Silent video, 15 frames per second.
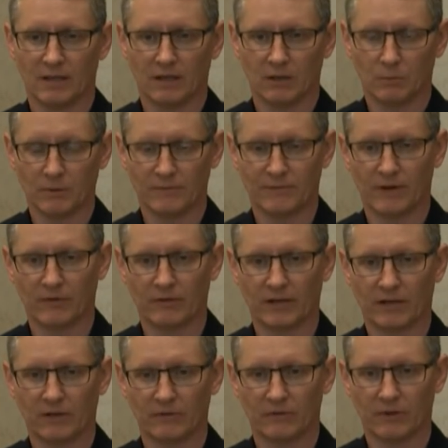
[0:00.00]
Uh, we found
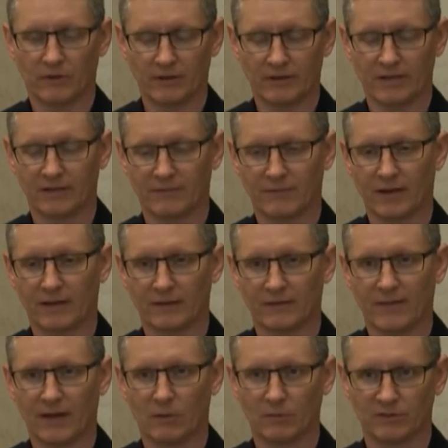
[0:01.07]
out or identified
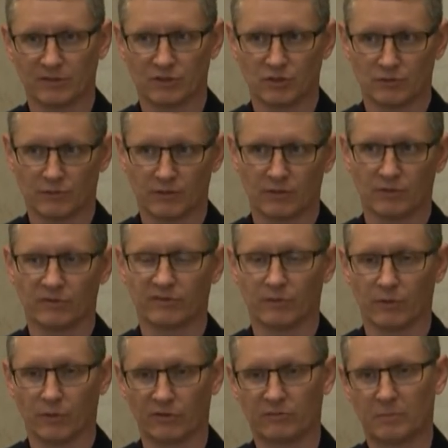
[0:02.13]
that that was a juvenile, so
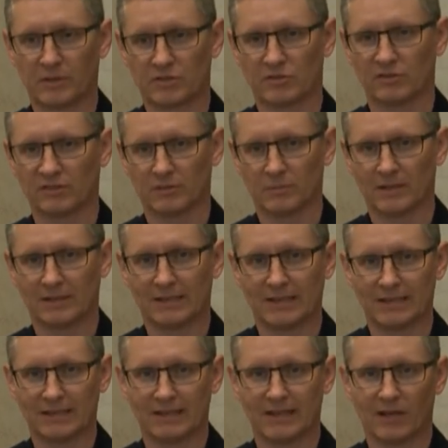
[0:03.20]
those pictures have been
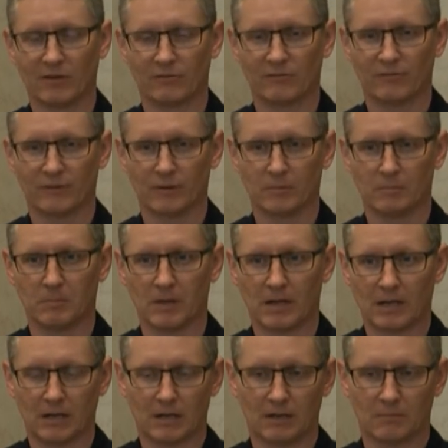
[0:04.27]
taken down from
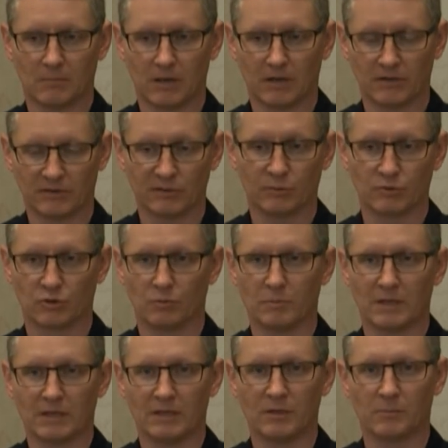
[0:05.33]
um, our social
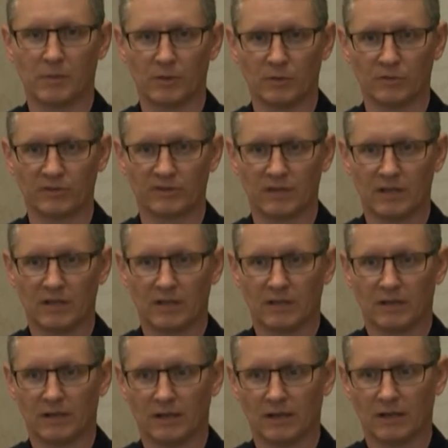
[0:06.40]
media posts.
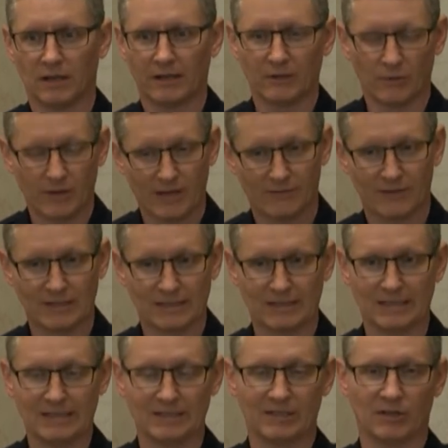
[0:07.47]
Uh, I don't have any
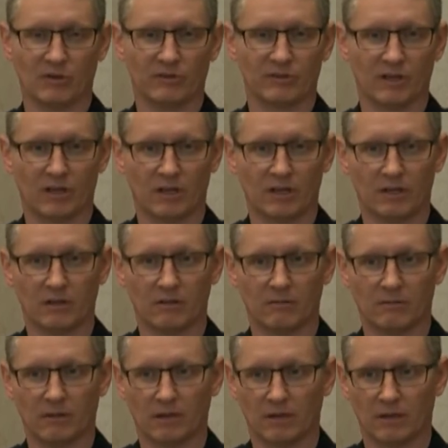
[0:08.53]
details on
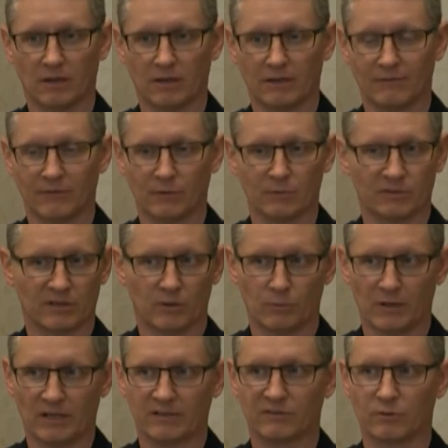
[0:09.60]
uh, if there was an
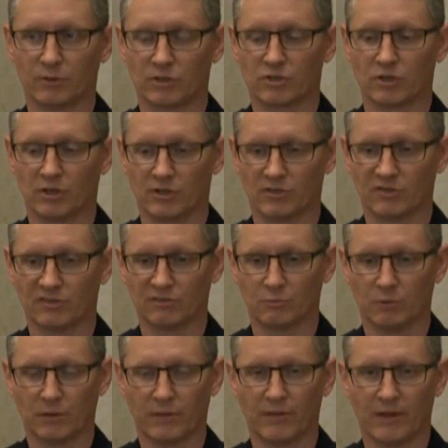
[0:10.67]
arrest or charges
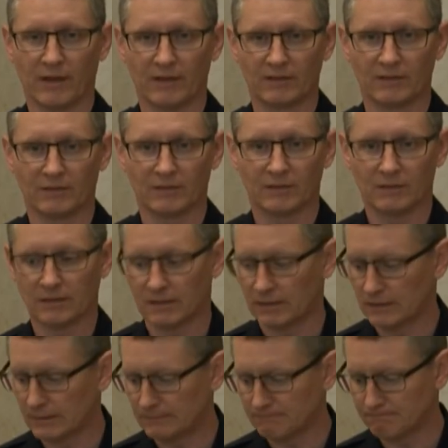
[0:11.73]
with that.
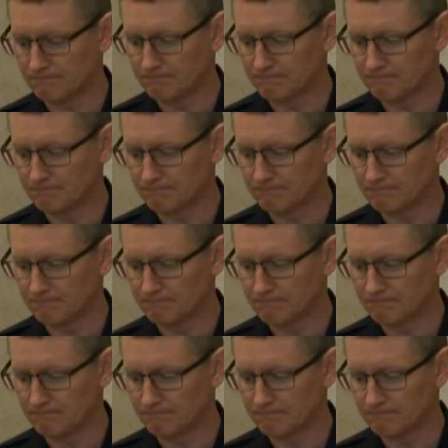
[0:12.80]
Um,